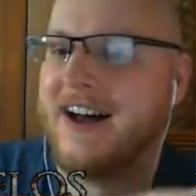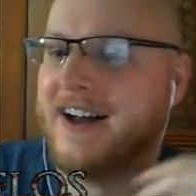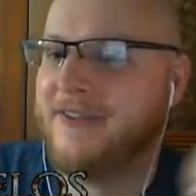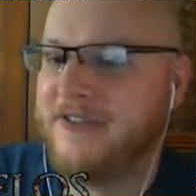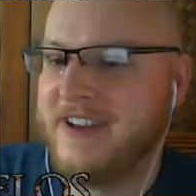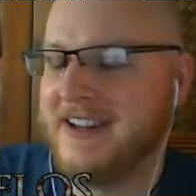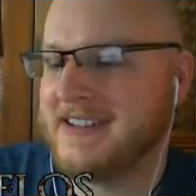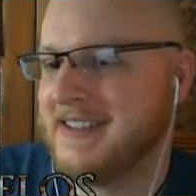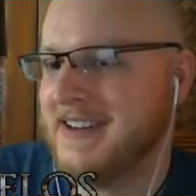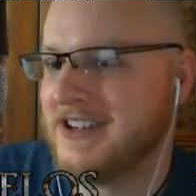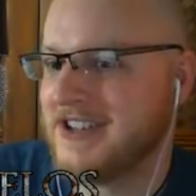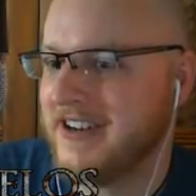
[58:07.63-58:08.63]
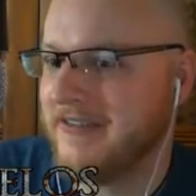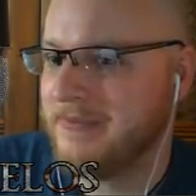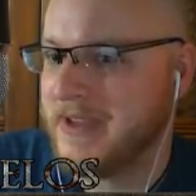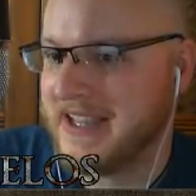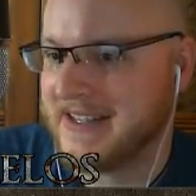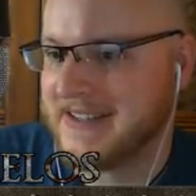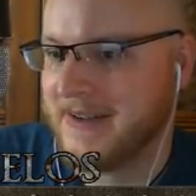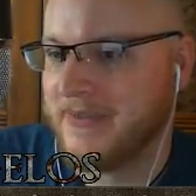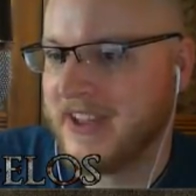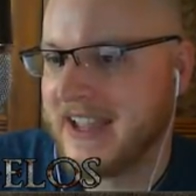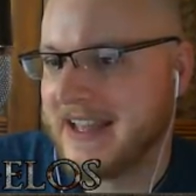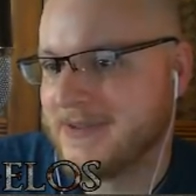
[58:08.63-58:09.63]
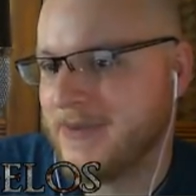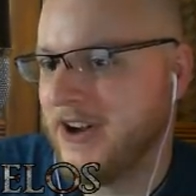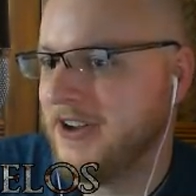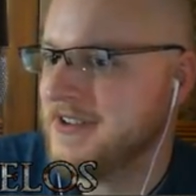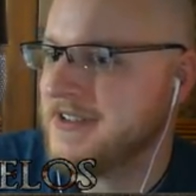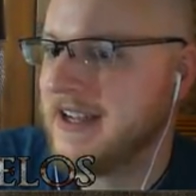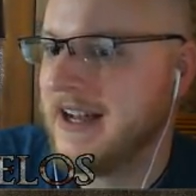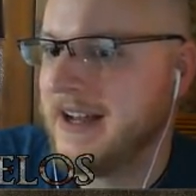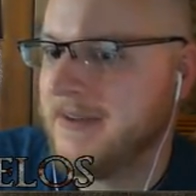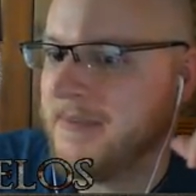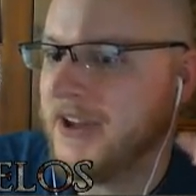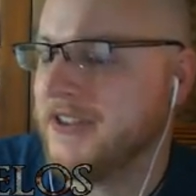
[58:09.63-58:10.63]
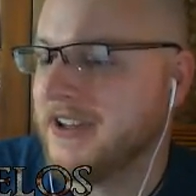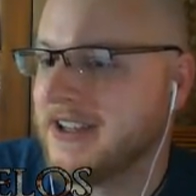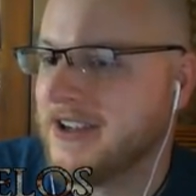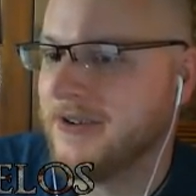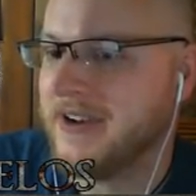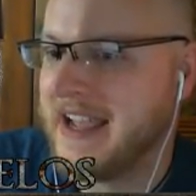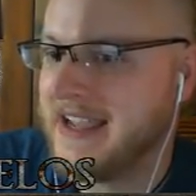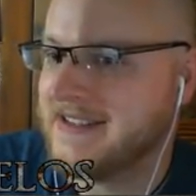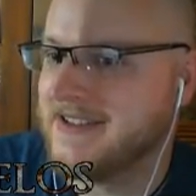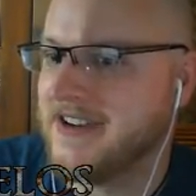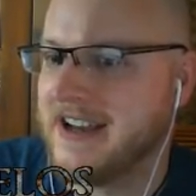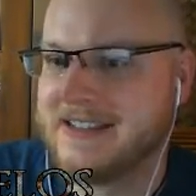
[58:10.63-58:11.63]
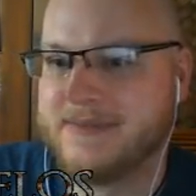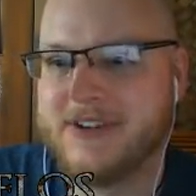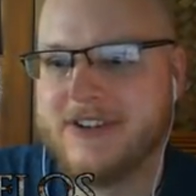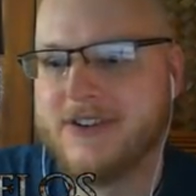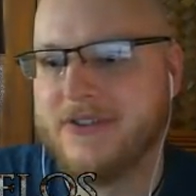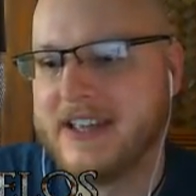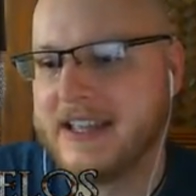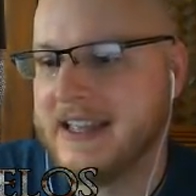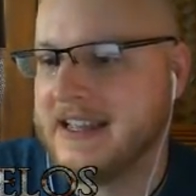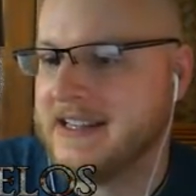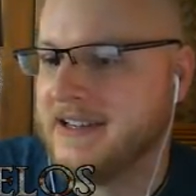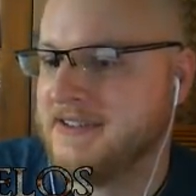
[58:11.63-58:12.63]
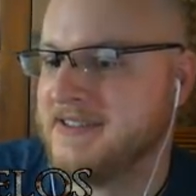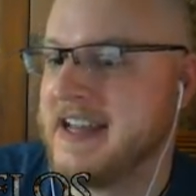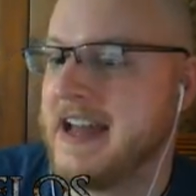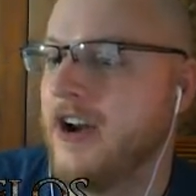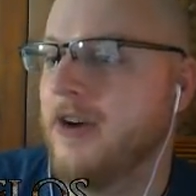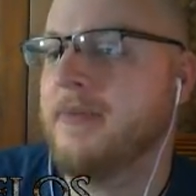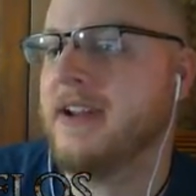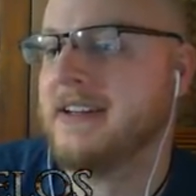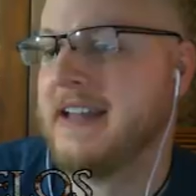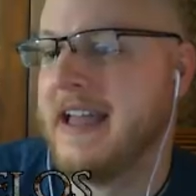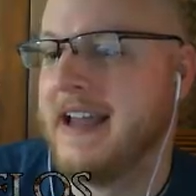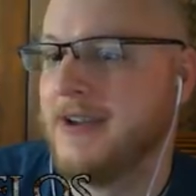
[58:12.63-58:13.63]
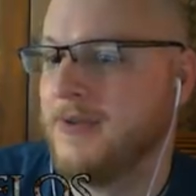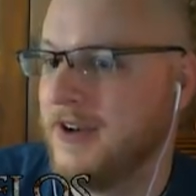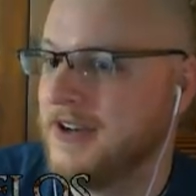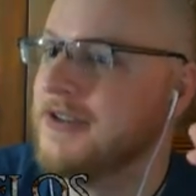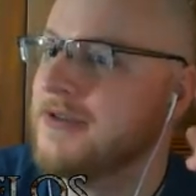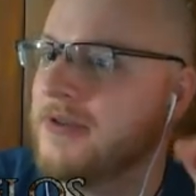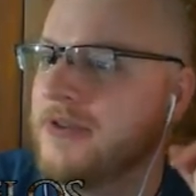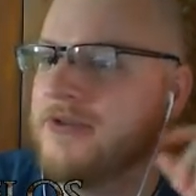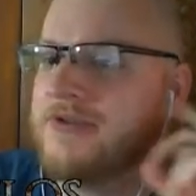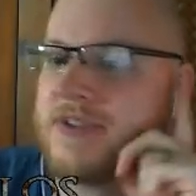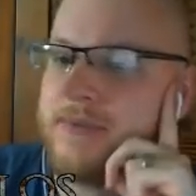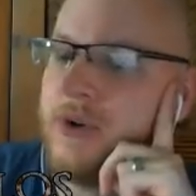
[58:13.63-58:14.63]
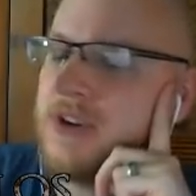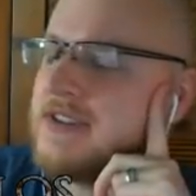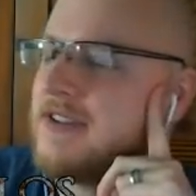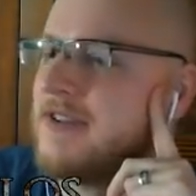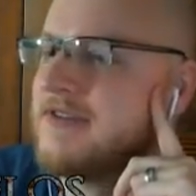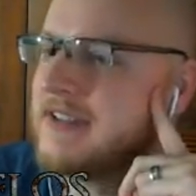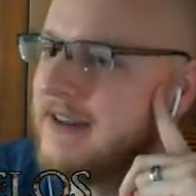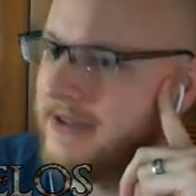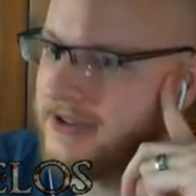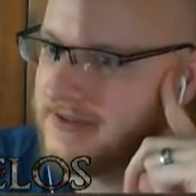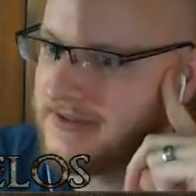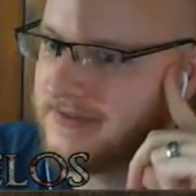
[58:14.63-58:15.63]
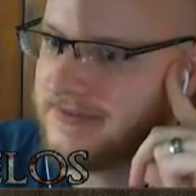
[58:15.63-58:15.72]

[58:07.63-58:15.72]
Phoenix Initiative being something, as well as monthly Q&As you guys have been doing. Is that opening to anyone who supports at those levels?